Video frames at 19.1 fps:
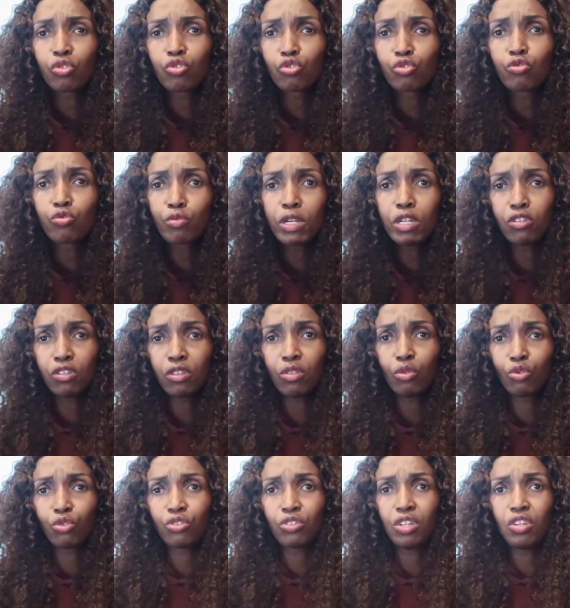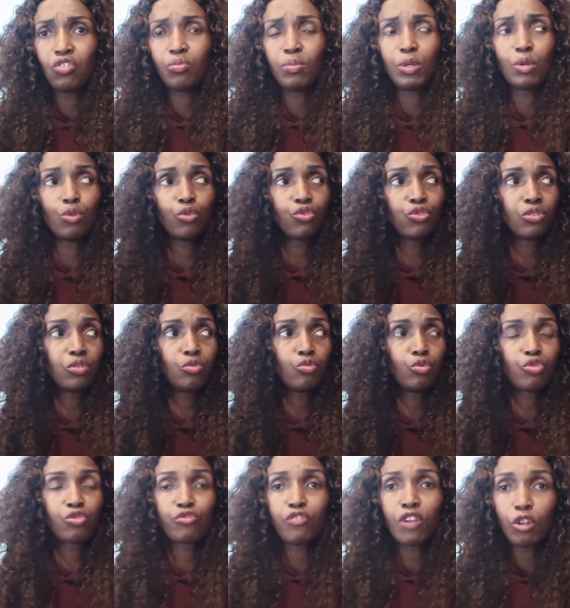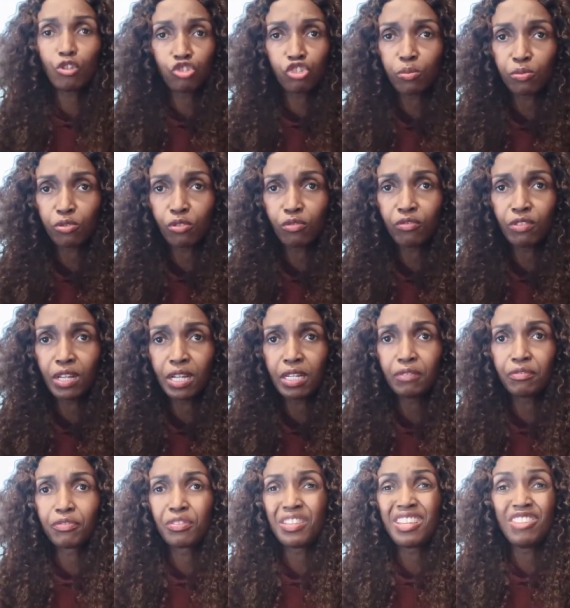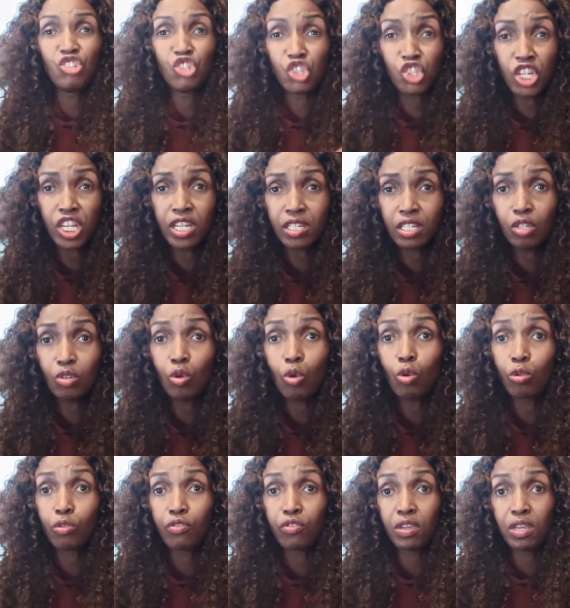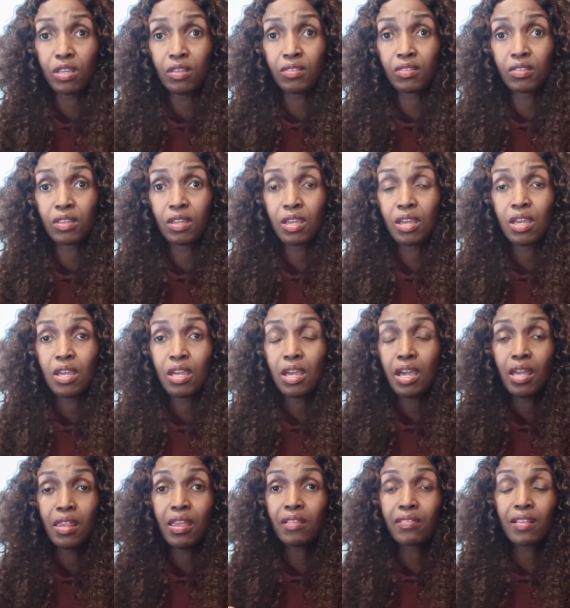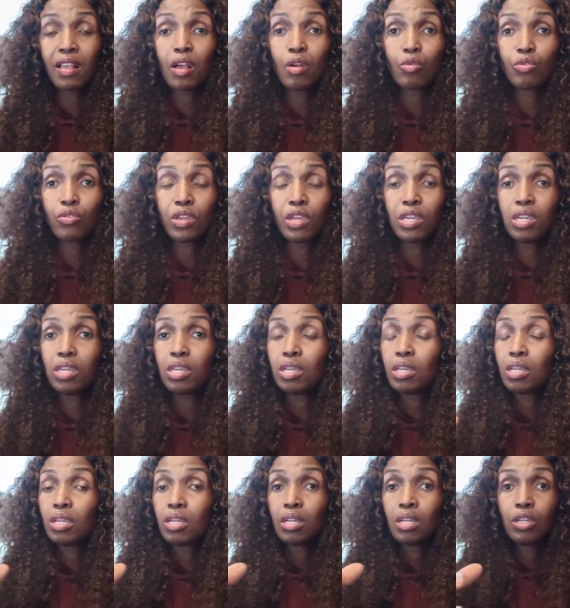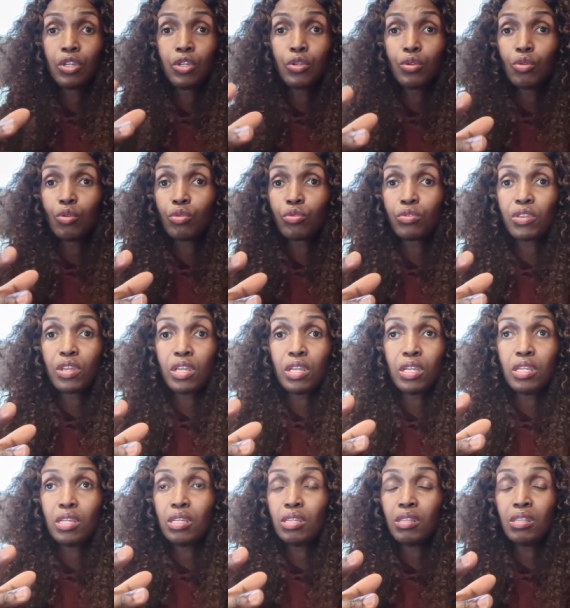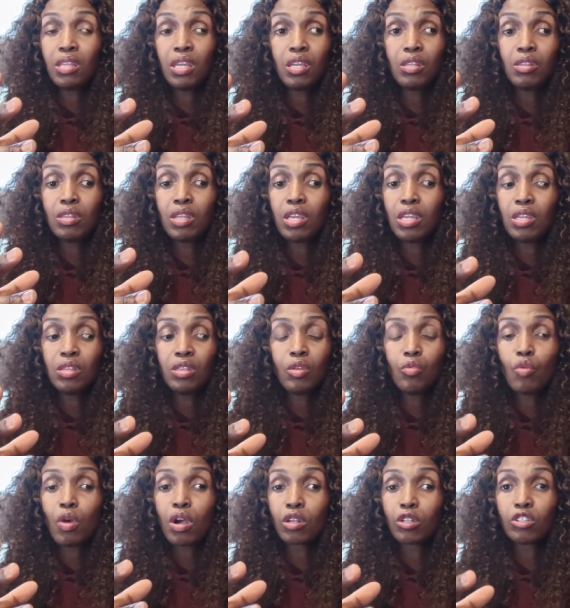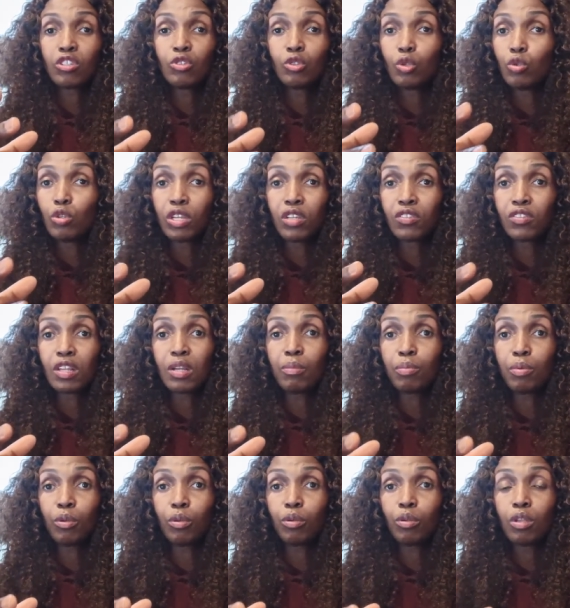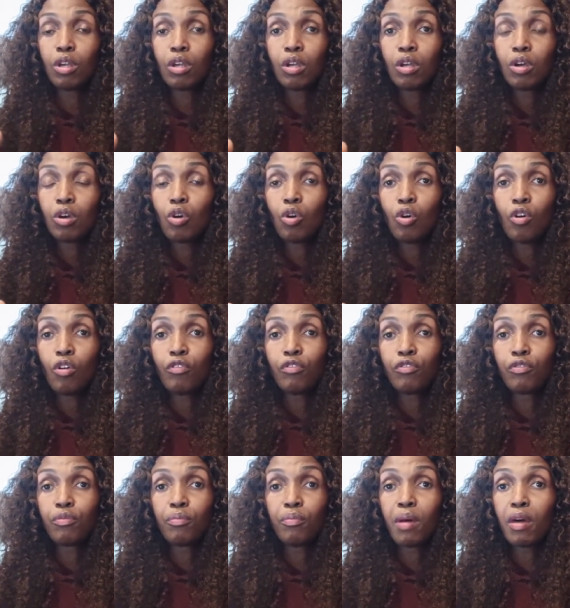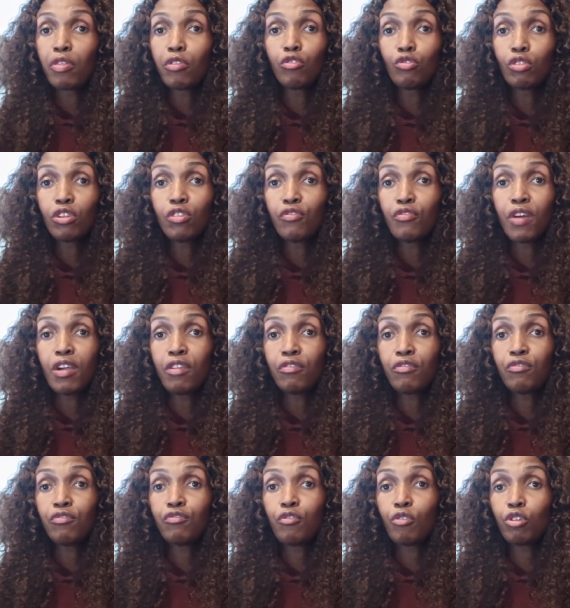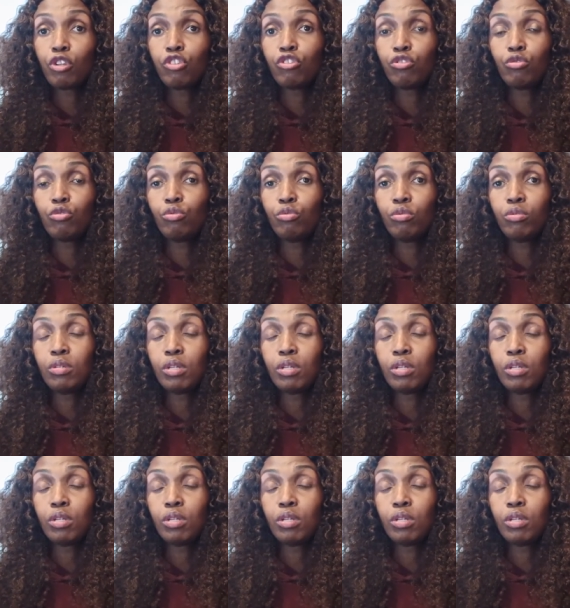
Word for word: sweet in those days because it was fellowships of love. They shared in all things. And that's how they, you know, they, they, they, they were a good example of Matthew 25 42